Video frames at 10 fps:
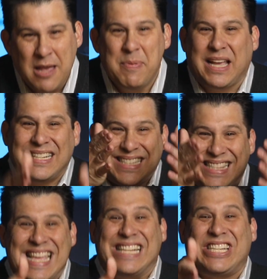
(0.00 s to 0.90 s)
Because
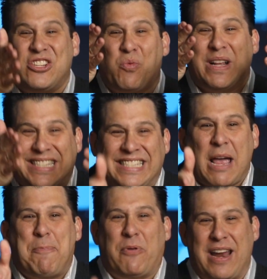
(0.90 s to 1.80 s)
this is what
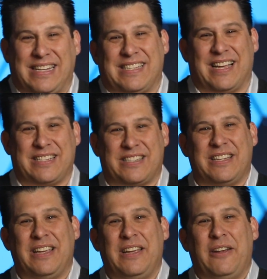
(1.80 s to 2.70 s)
separates us
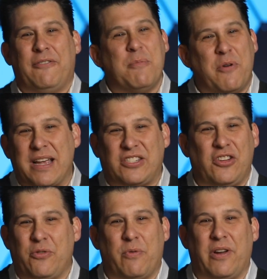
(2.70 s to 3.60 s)
from the rest
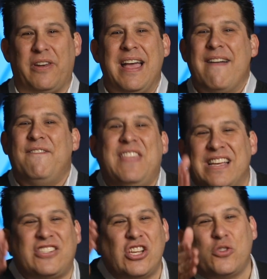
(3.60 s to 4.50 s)
of the world.
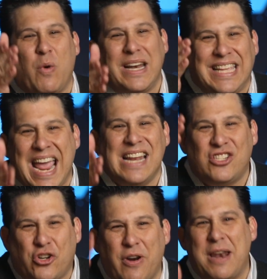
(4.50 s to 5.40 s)
This is what
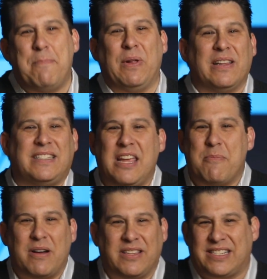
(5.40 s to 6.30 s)
gains credibility
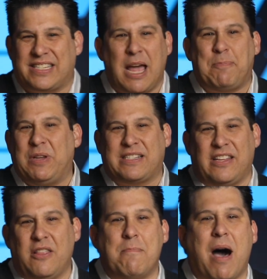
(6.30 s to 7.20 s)
among the skeptics
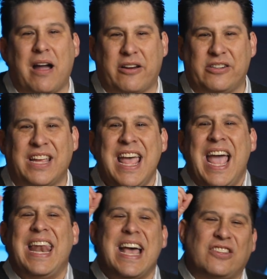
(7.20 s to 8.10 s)
and the mockers
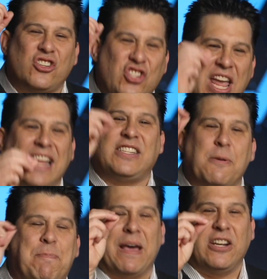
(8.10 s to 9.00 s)
and has a chance
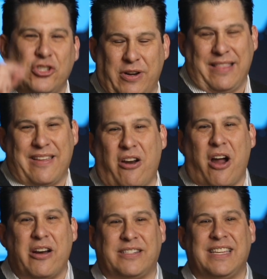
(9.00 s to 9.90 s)
to penetrate their
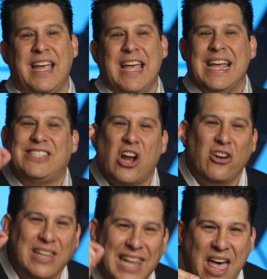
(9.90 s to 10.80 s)
hearts. It's
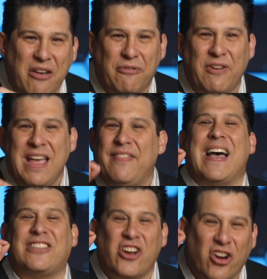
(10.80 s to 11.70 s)
our love.
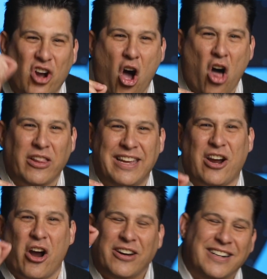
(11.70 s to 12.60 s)
That's our calling
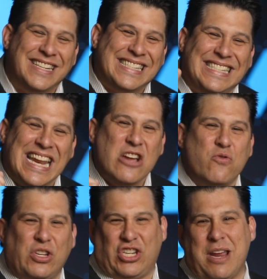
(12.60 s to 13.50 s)
card, our
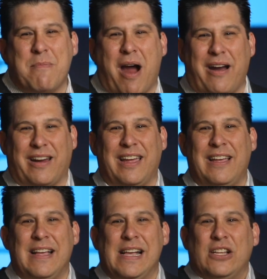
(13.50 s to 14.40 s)
distinguishing mark.
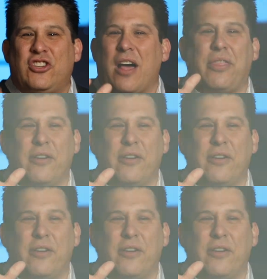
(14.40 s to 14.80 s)
John